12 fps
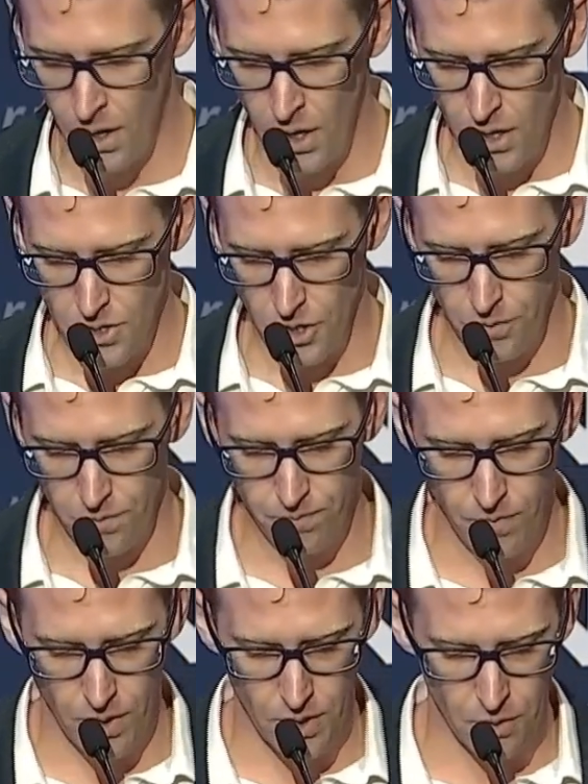So,
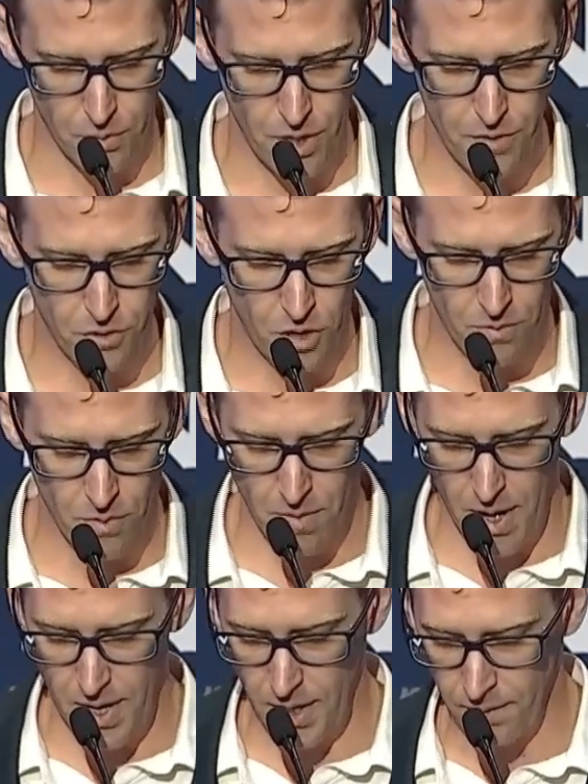in the brief time
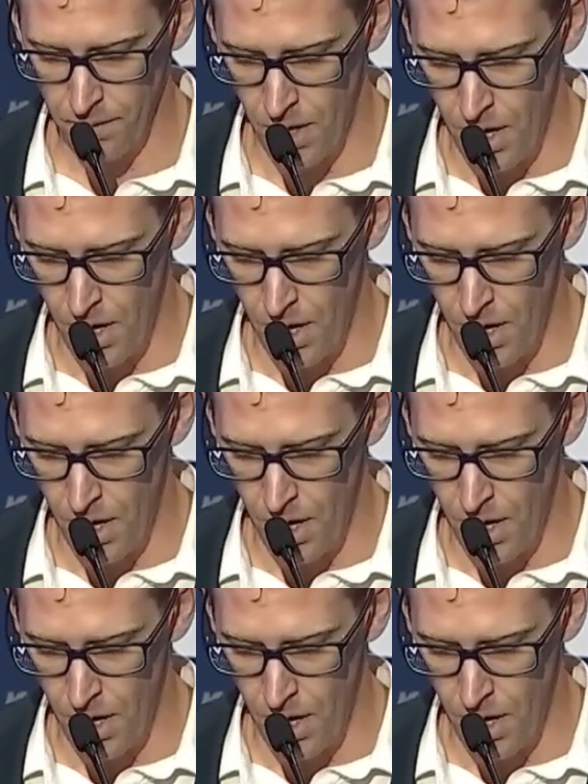remaining,